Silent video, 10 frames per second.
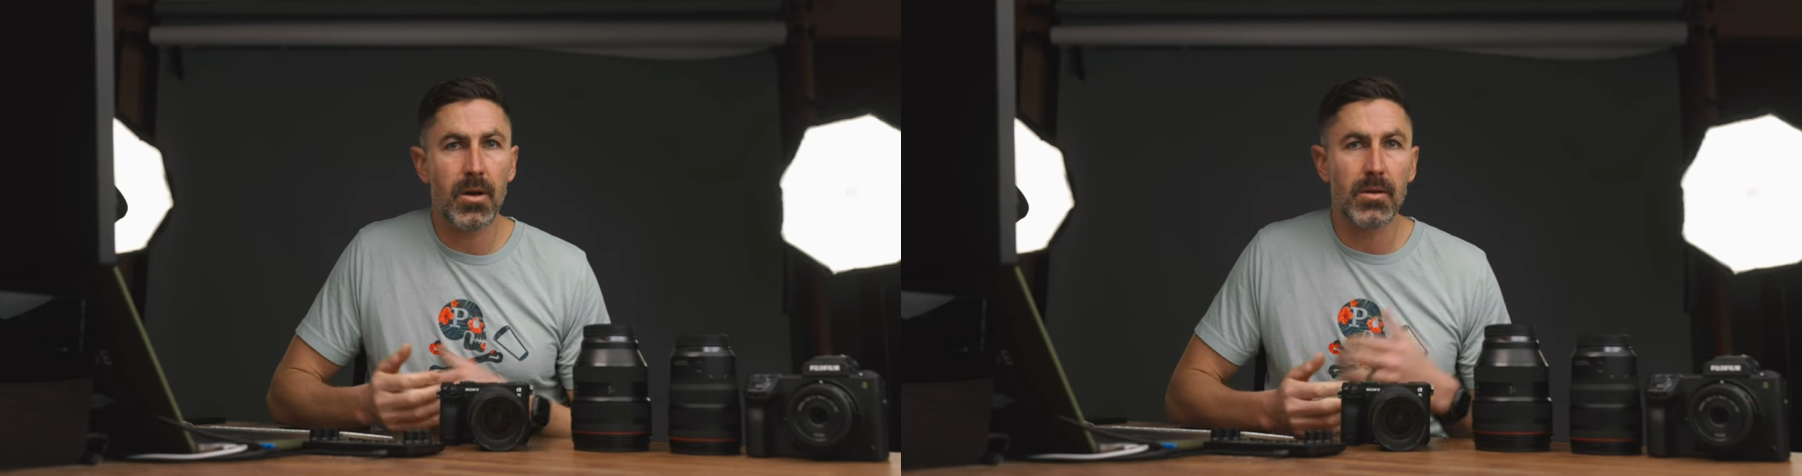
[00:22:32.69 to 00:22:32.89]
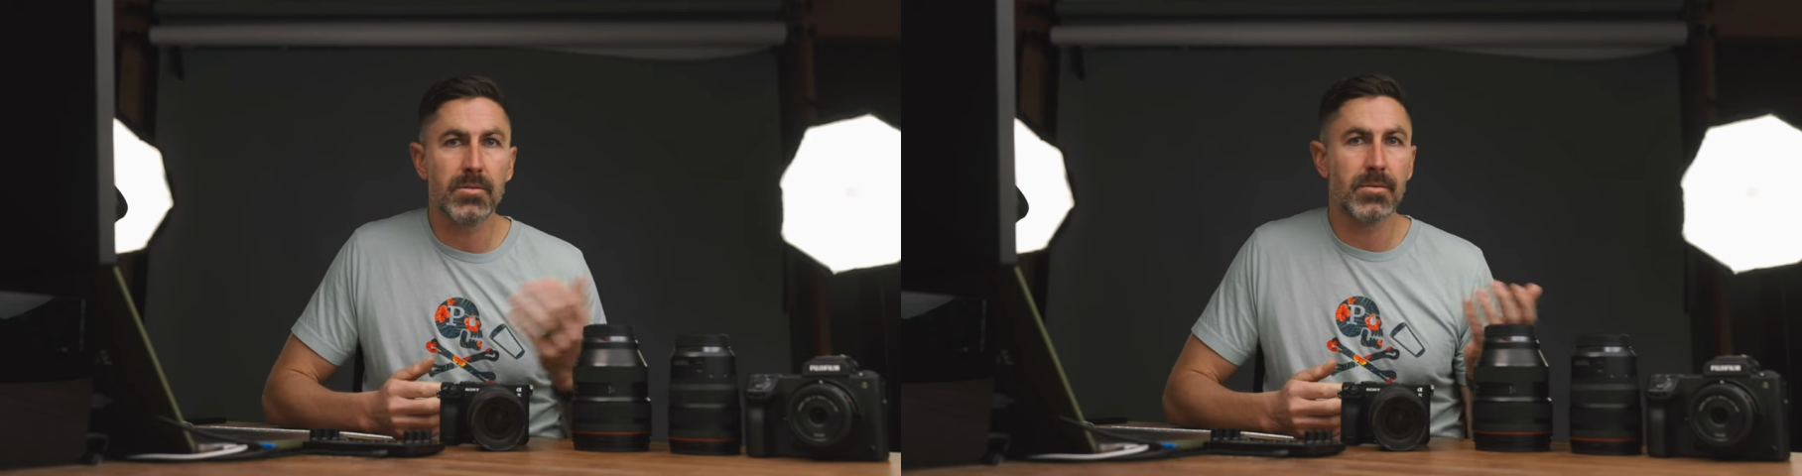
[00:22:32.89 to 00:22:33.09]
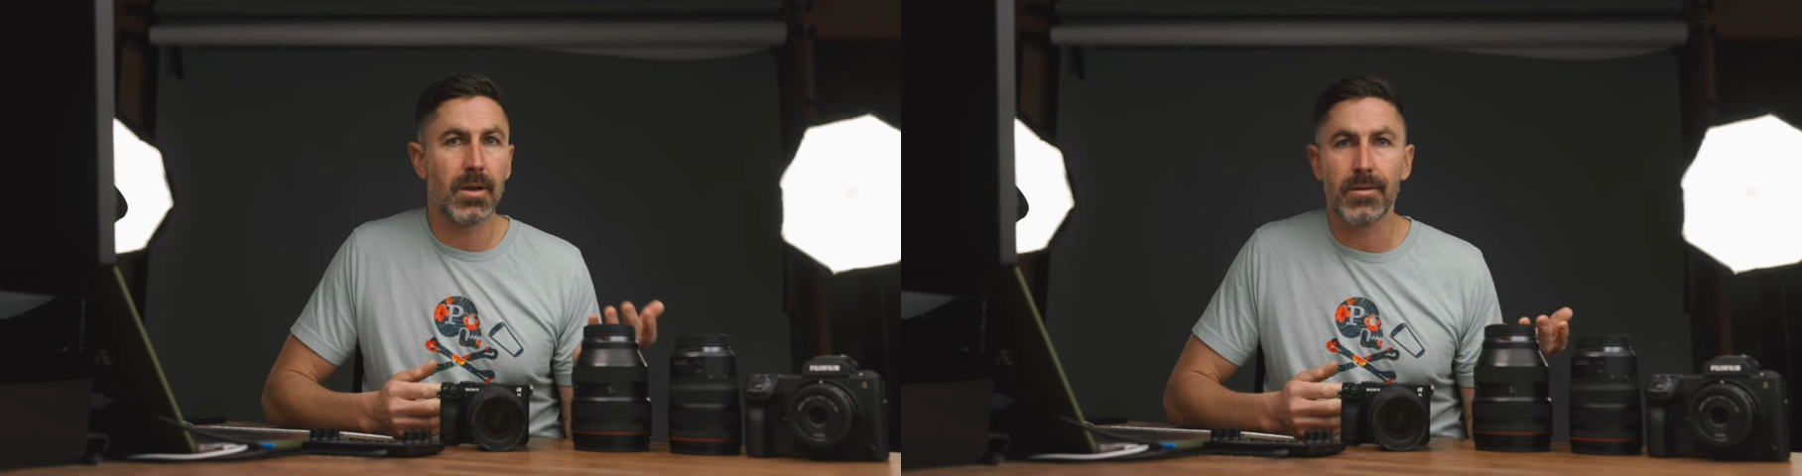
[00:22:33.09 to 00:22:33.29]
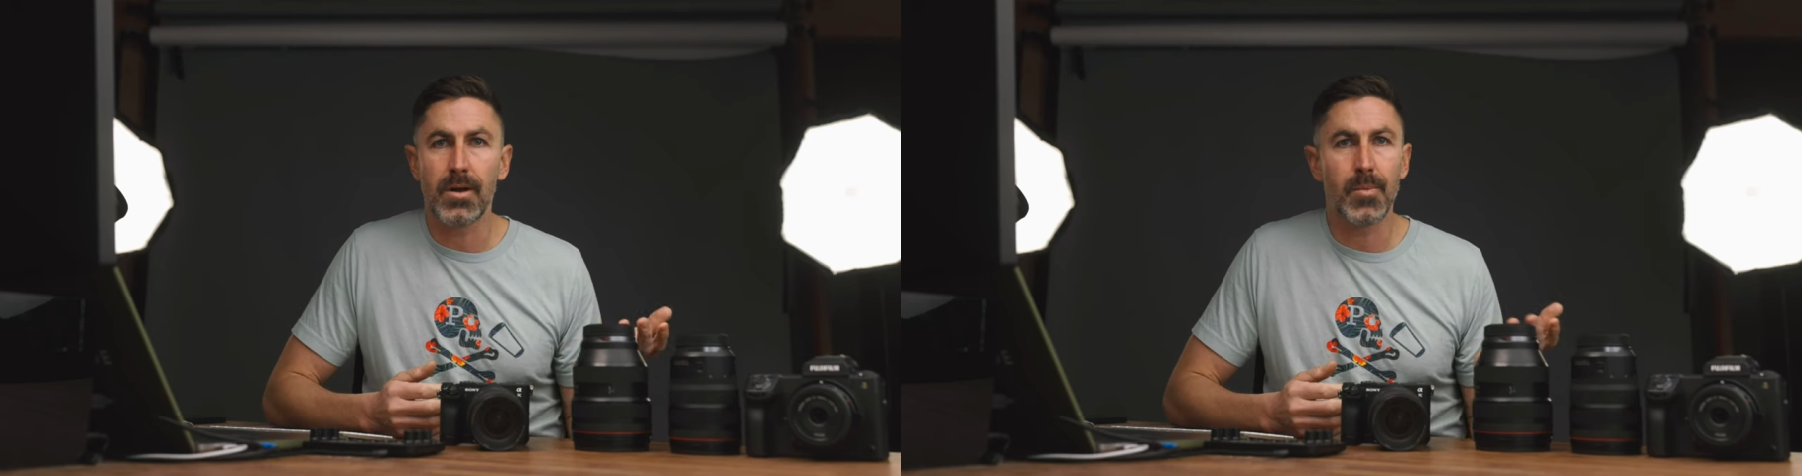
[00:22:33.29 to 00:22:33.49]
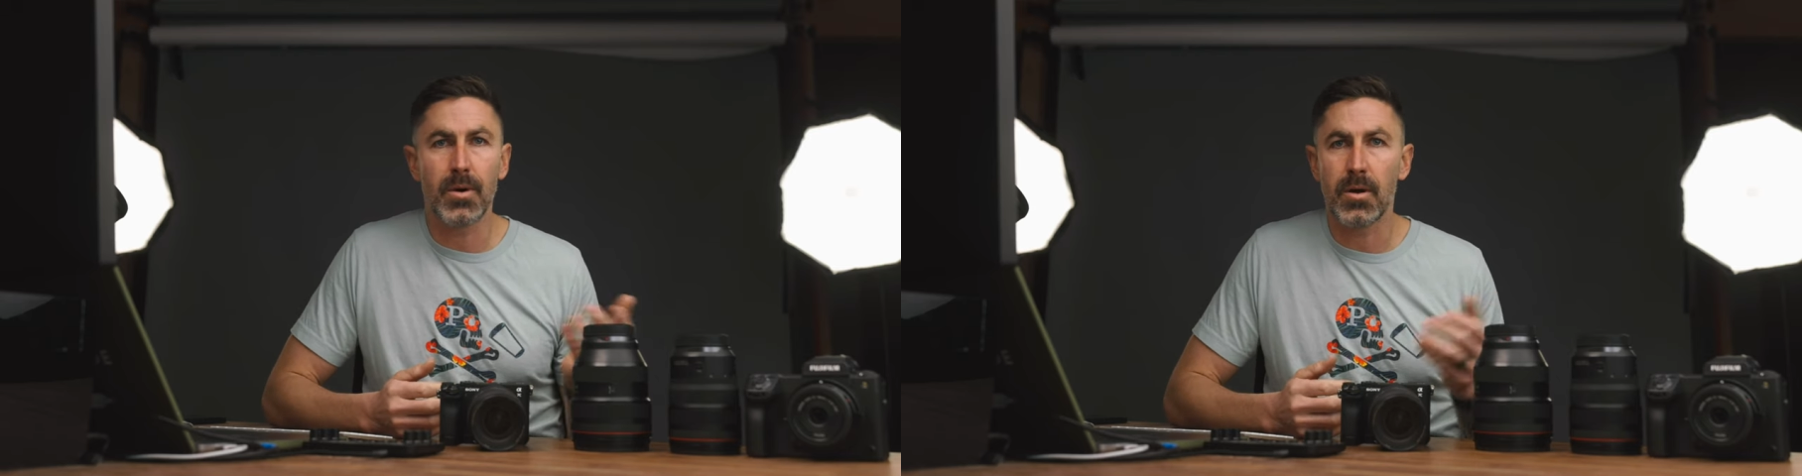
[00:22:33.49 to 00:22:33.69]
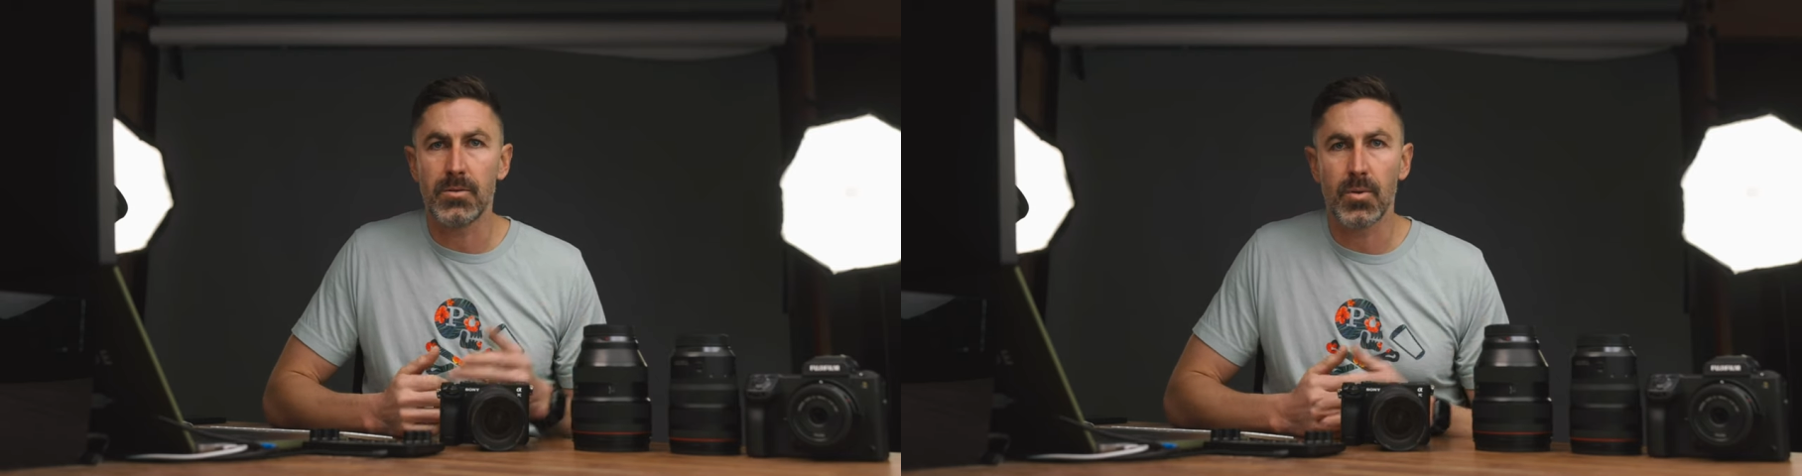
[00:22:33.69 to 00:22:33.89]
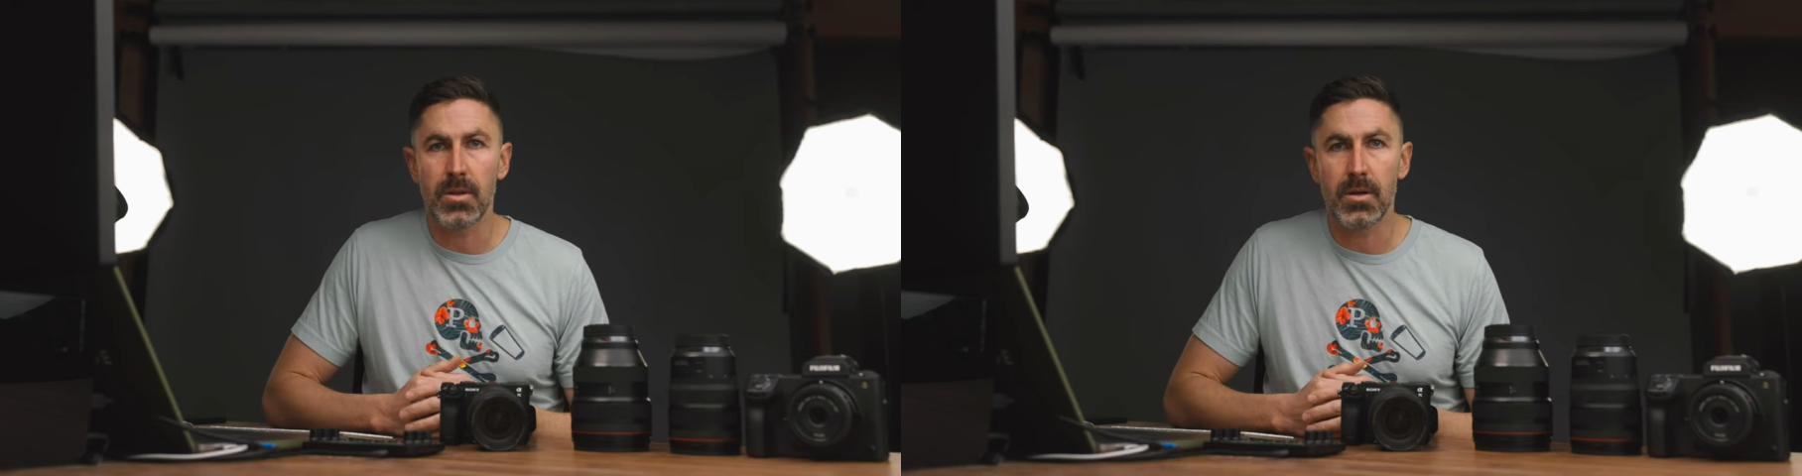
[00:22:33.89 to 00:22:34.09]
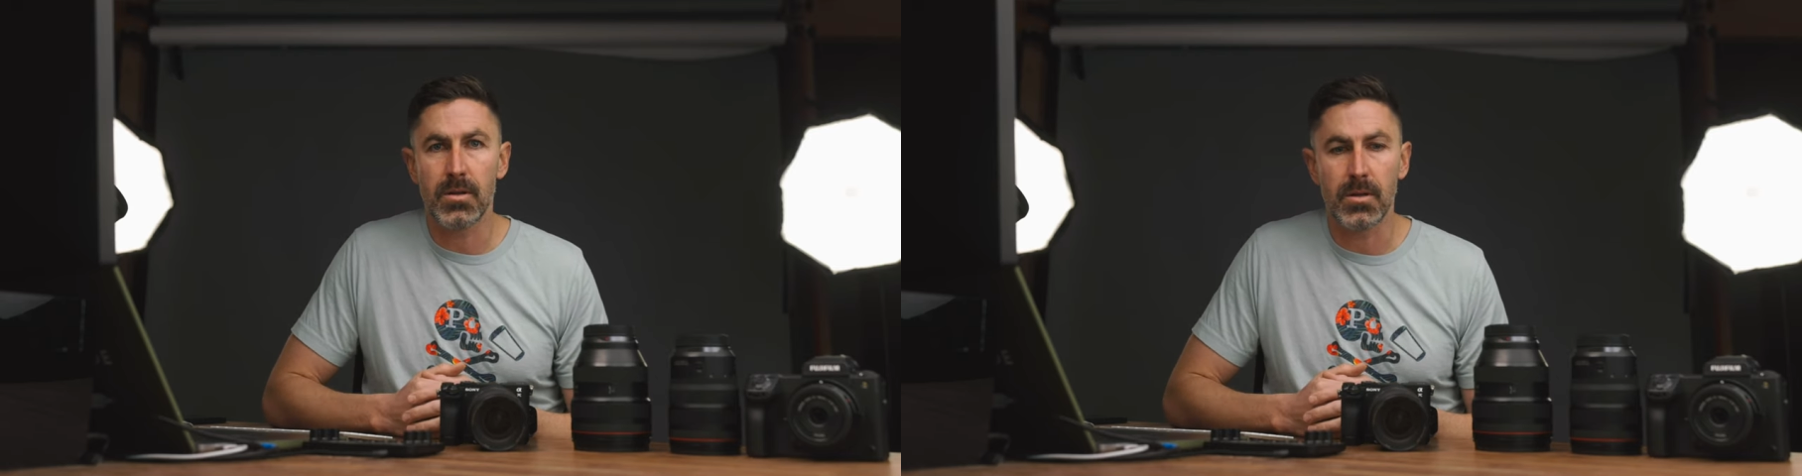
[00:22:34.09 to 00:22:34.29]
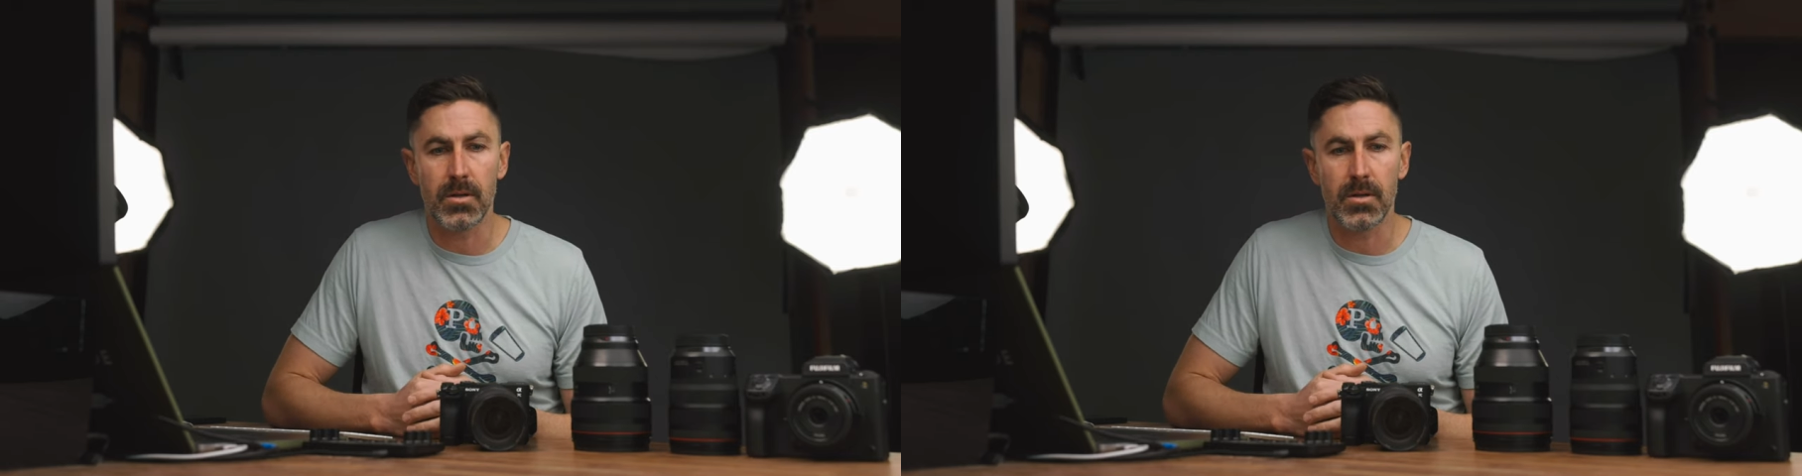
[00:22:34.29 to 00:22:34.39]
I'll sell a couple cards with it and